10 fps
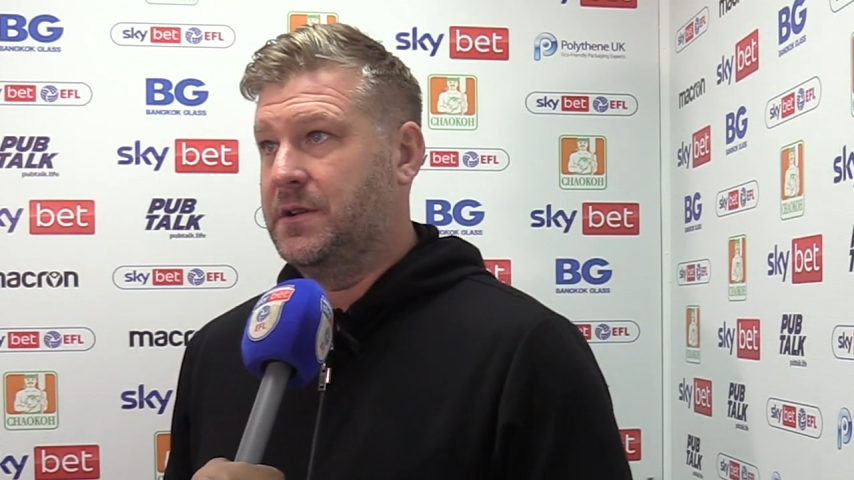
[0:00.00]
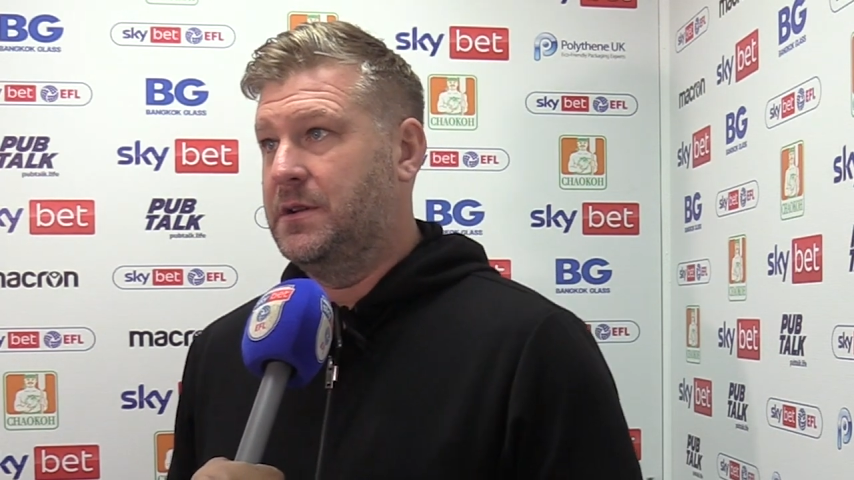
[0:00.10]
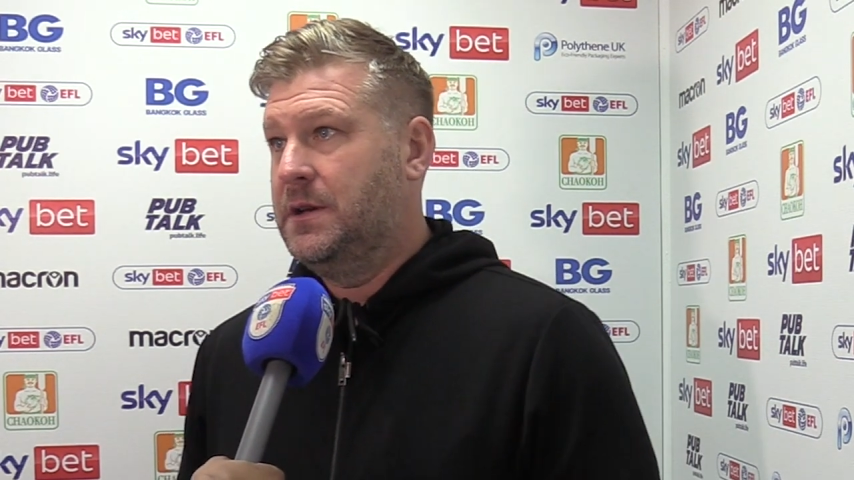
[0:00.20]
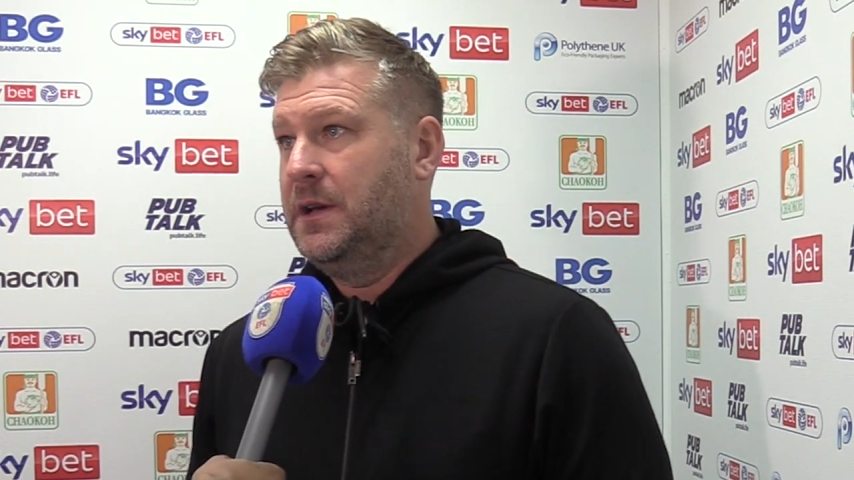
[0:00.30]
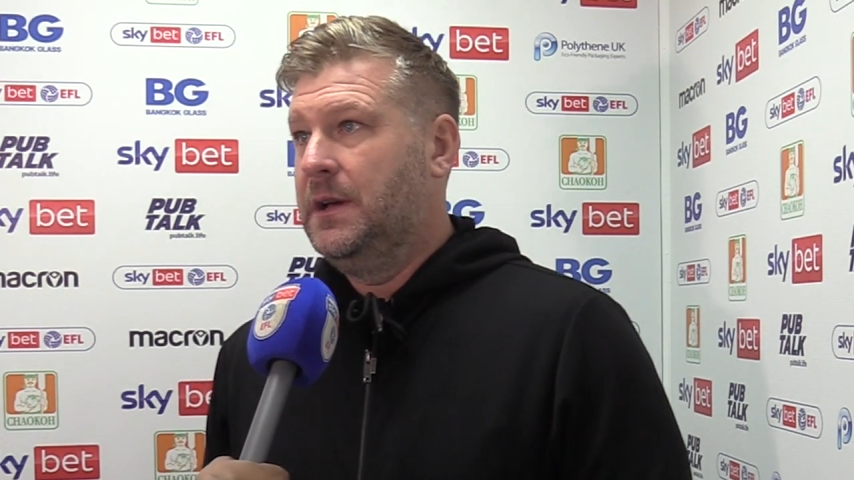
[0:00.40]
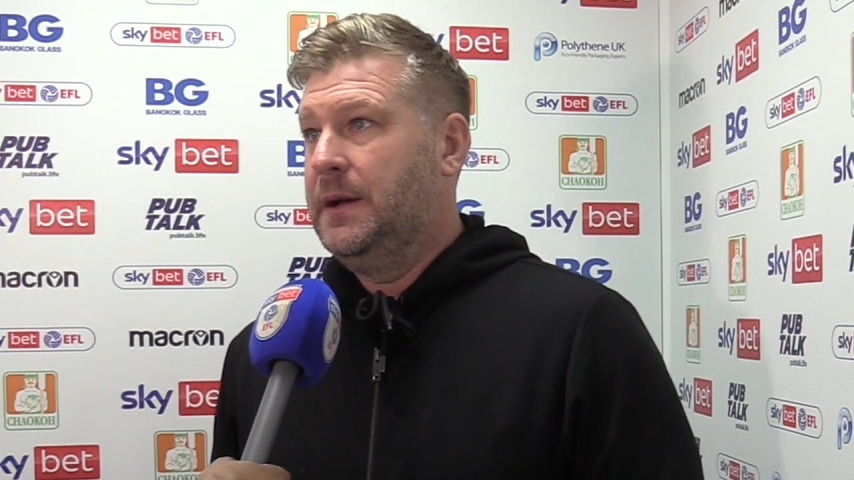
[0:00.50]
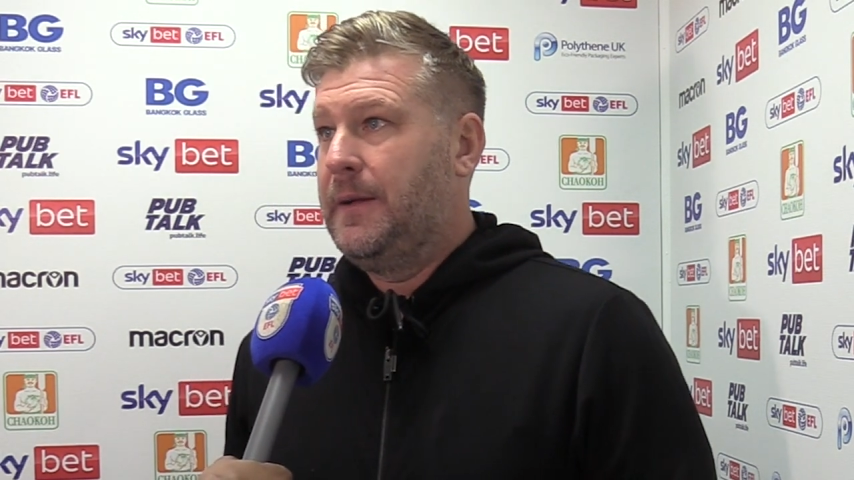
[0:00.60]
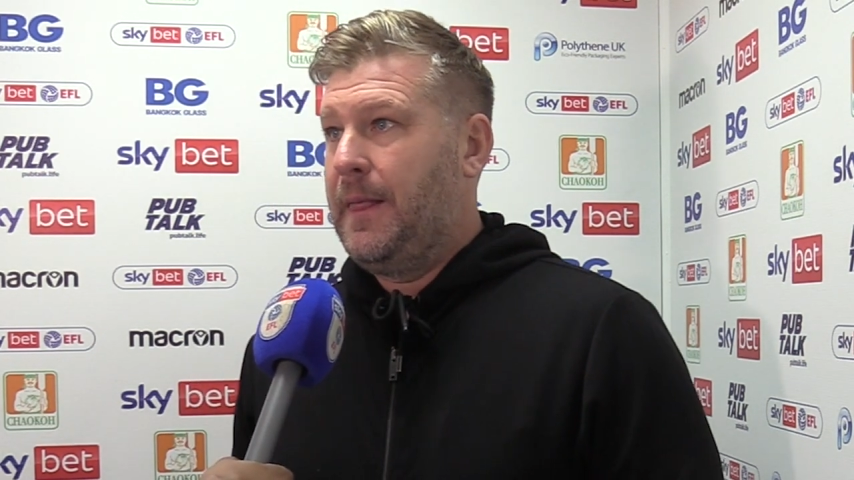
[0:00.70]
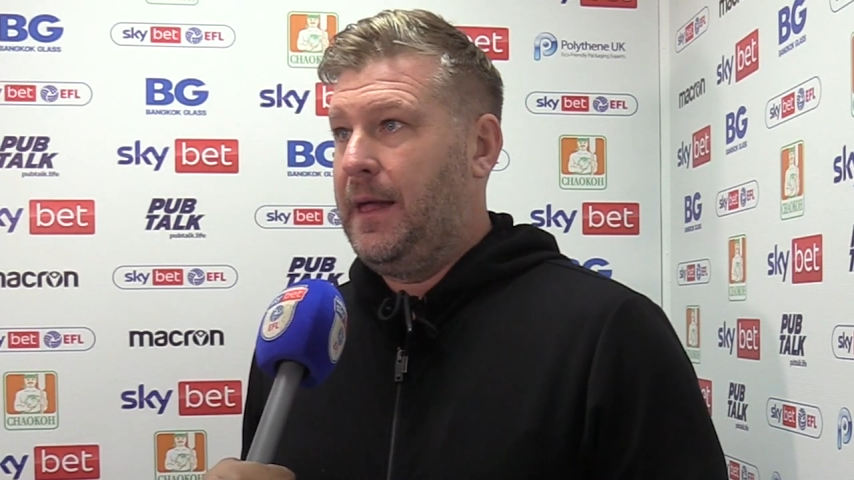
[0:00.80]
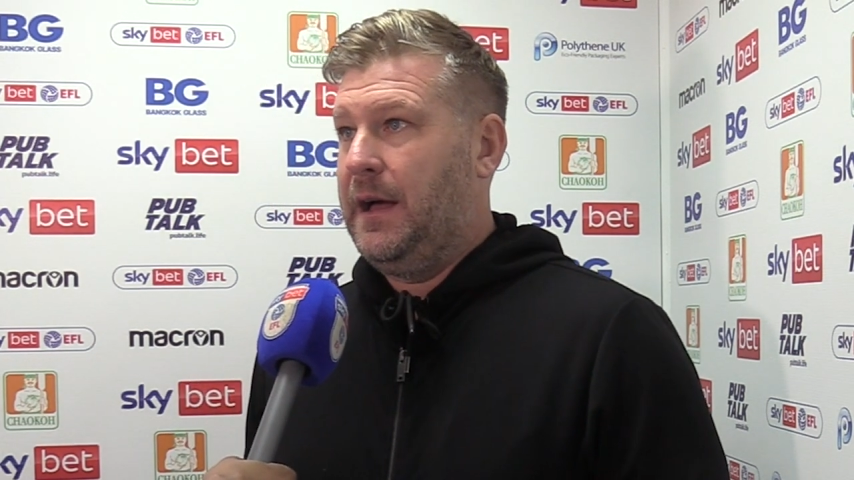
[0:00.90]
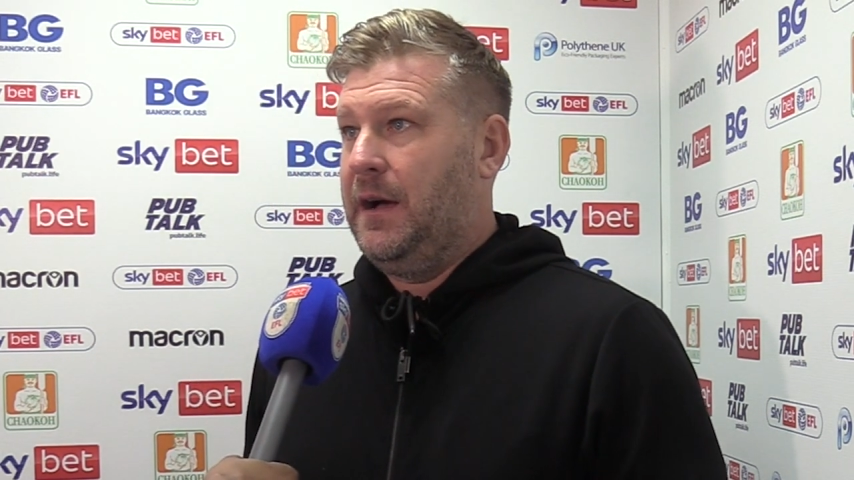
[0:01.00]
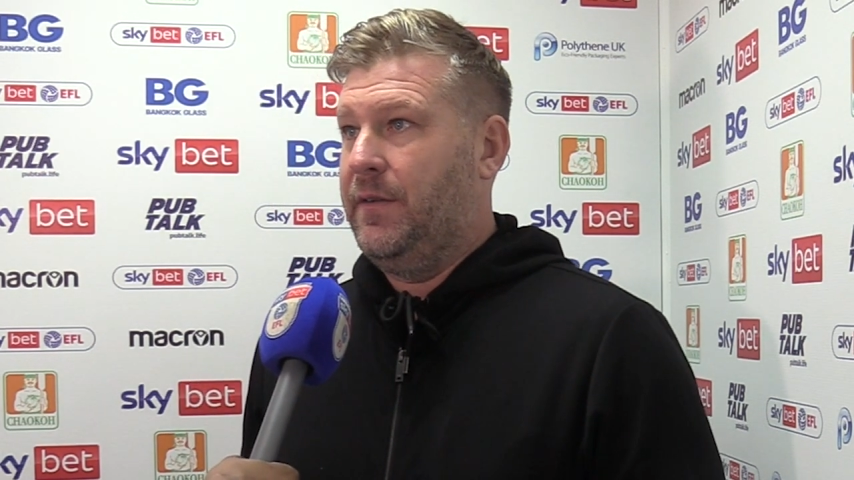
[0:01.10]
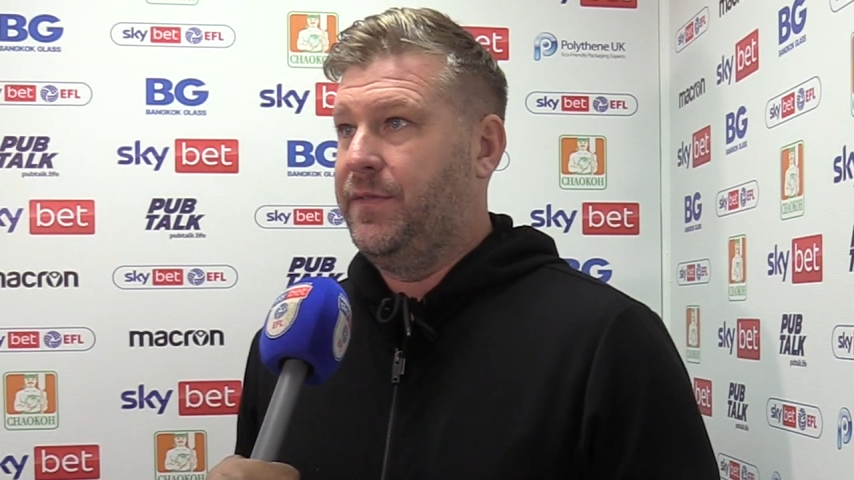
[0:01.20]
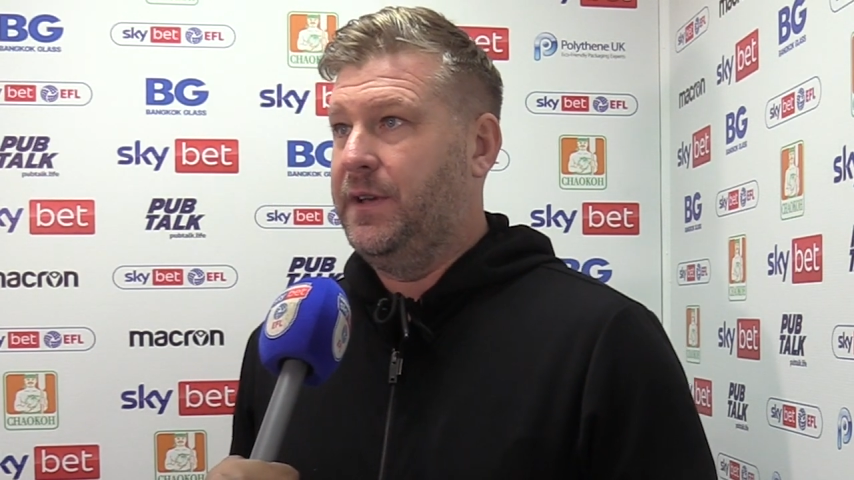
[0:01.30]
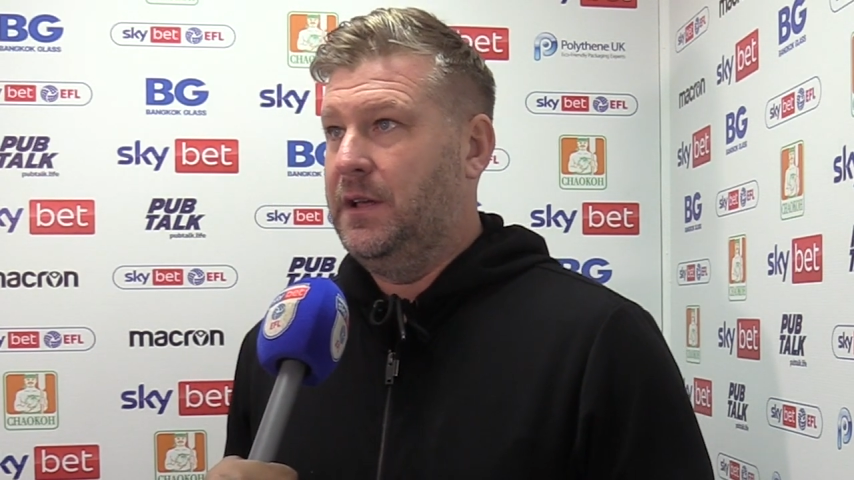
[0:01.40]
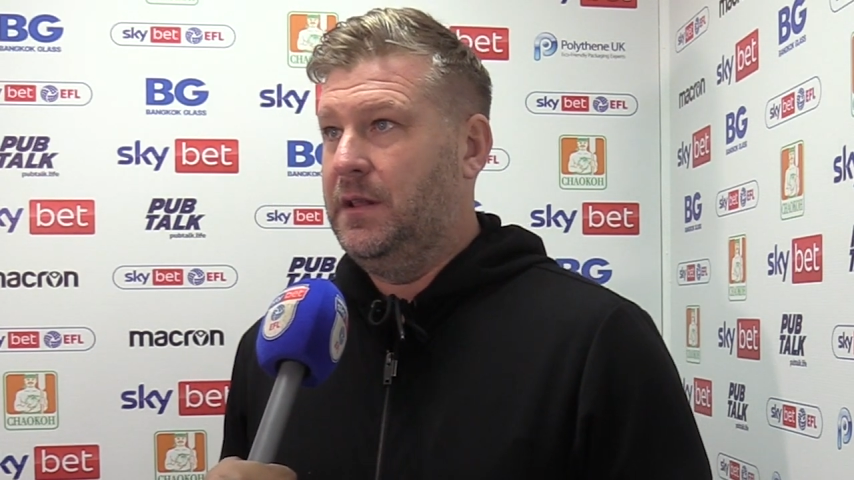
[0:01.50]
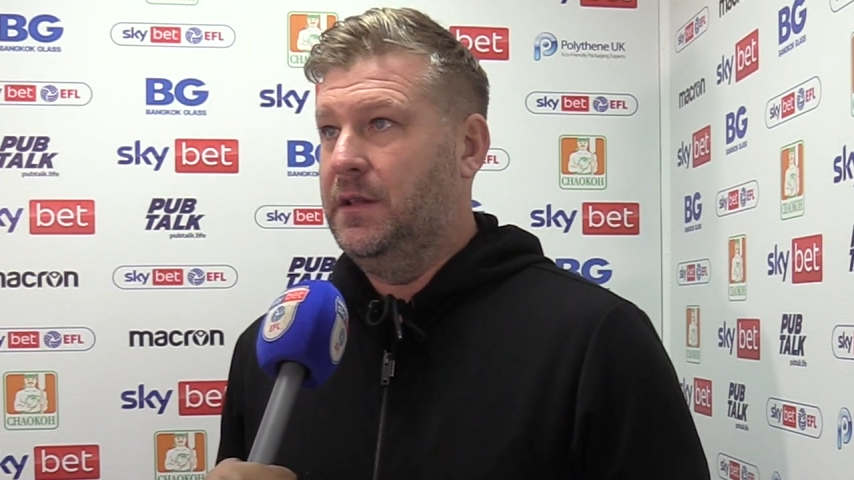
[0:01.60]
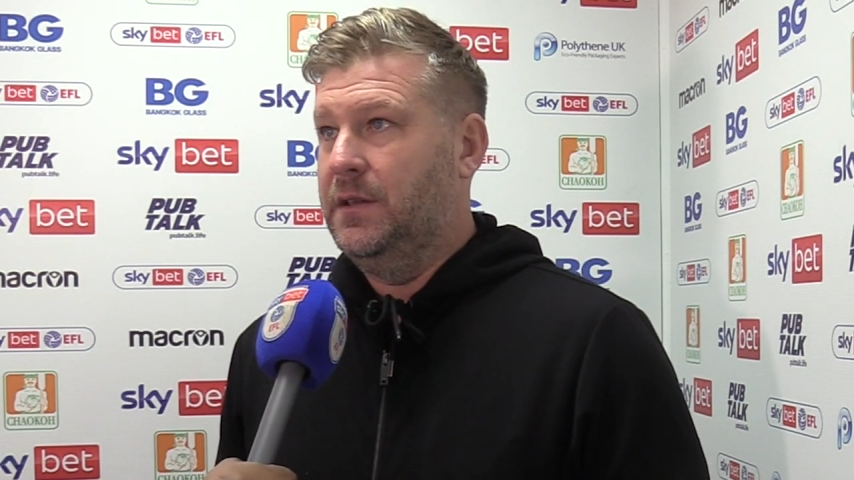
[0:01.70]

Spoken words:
And I feel